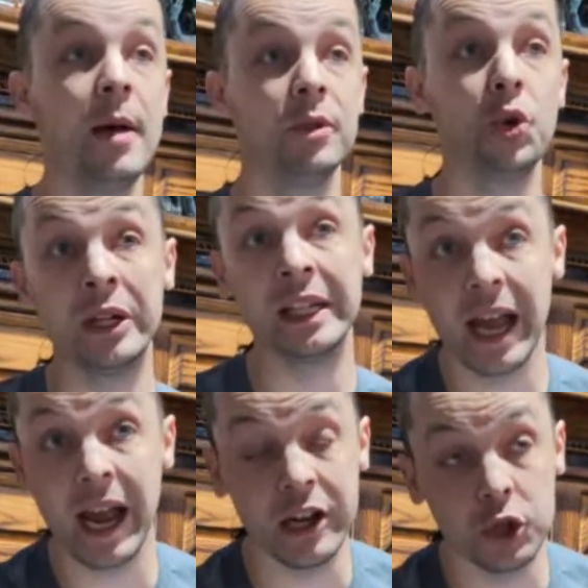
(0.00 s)
to
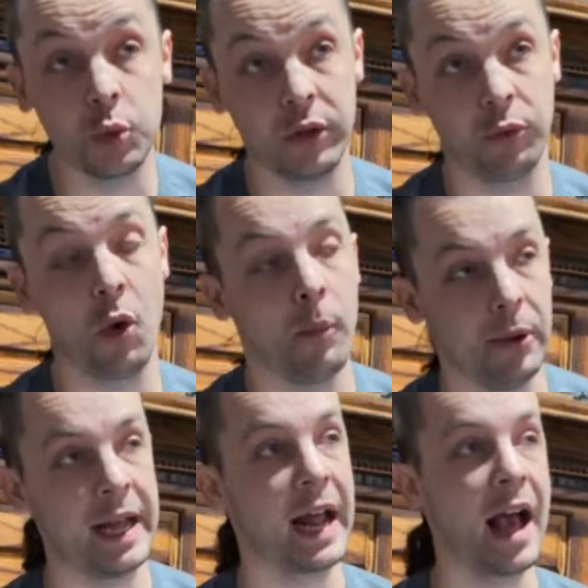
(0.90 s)
engage with role
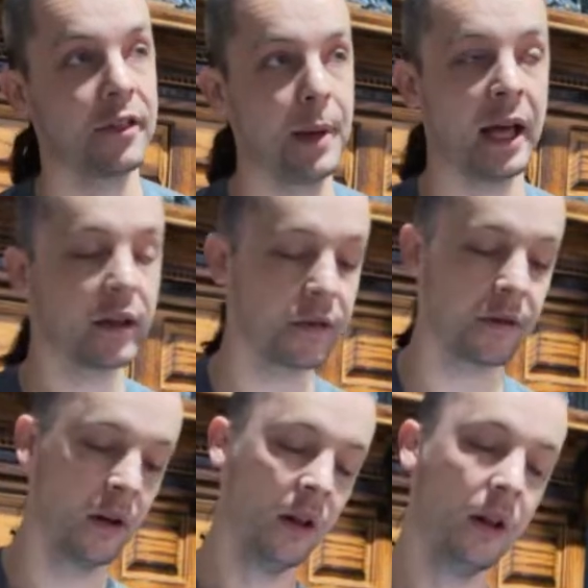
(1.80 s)
playing aspects,
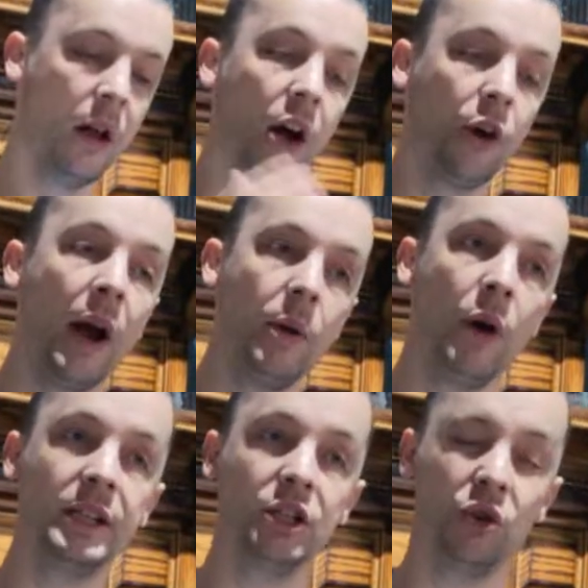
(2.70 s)
a great
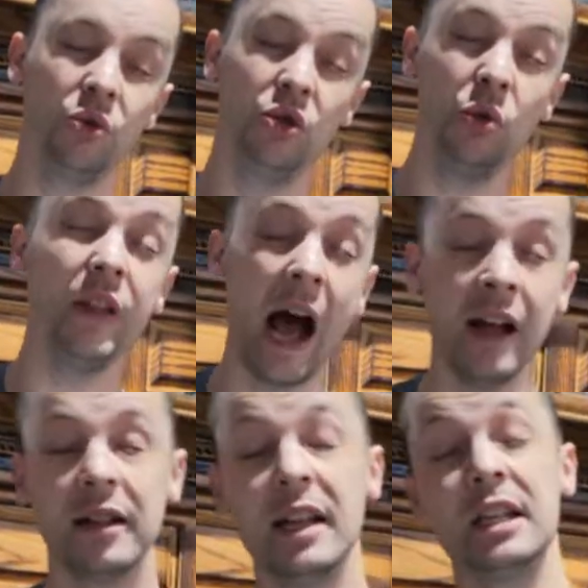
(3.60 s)
way to do that
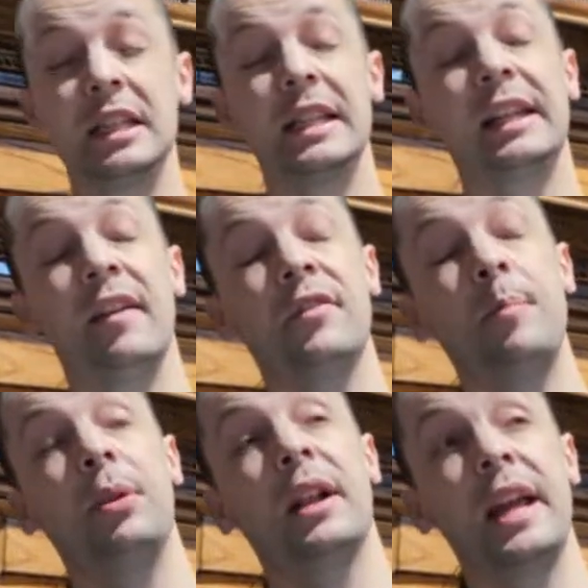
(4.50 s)
is to give the
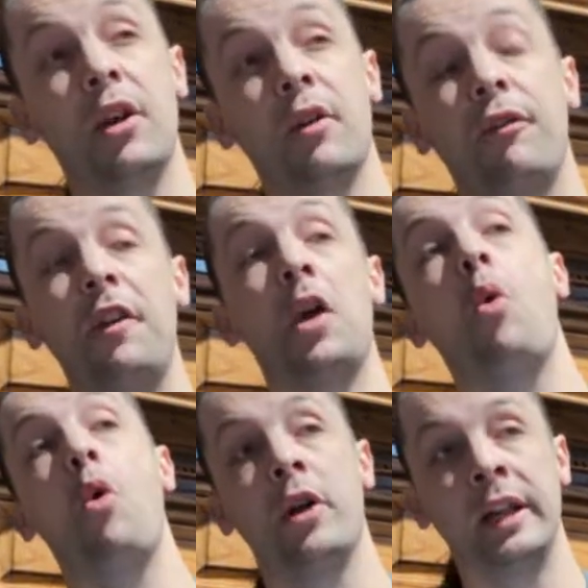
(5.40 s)
player fair
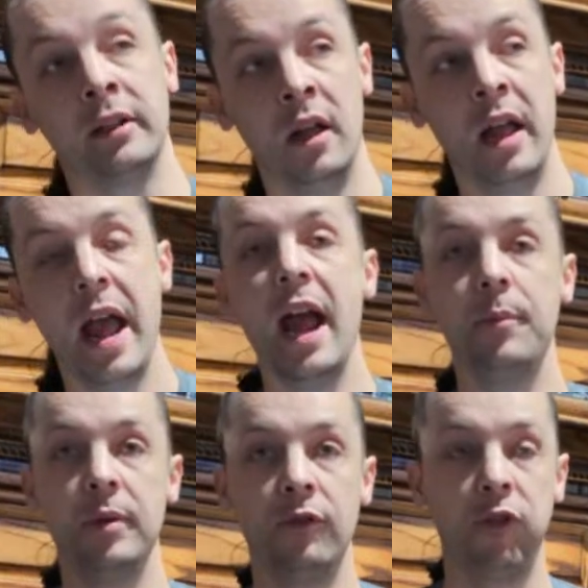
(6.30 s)
warning. Hey,
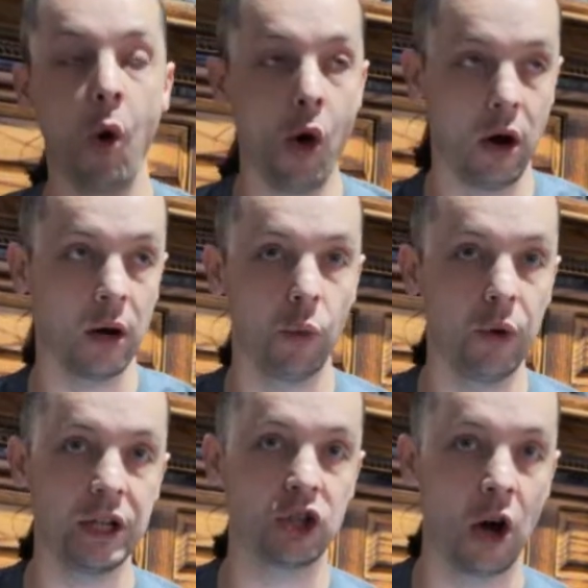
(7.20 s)
before
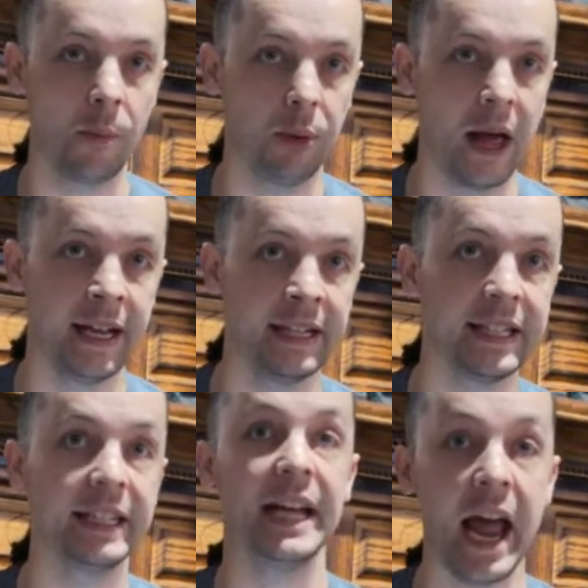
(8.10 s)
we start playing
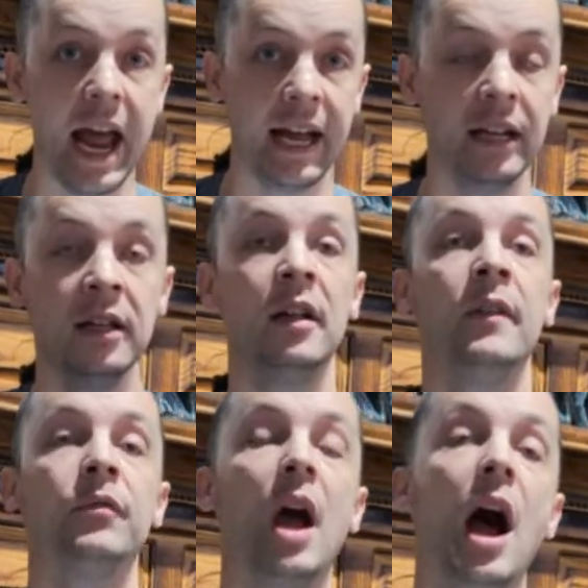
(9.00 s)
today,
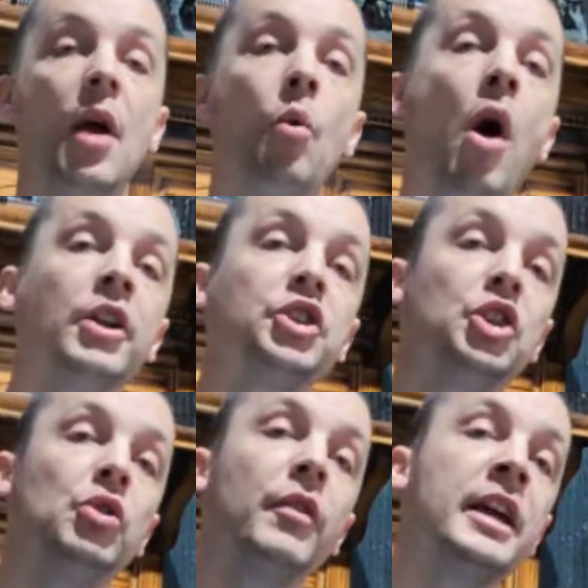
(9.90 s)
I want
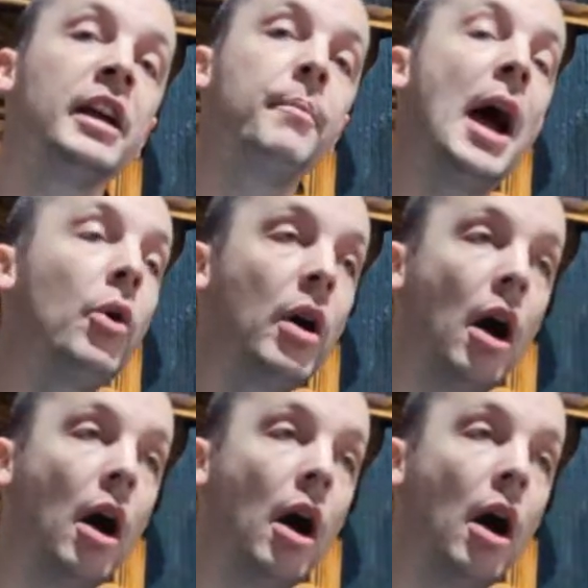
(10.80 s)
you to think about a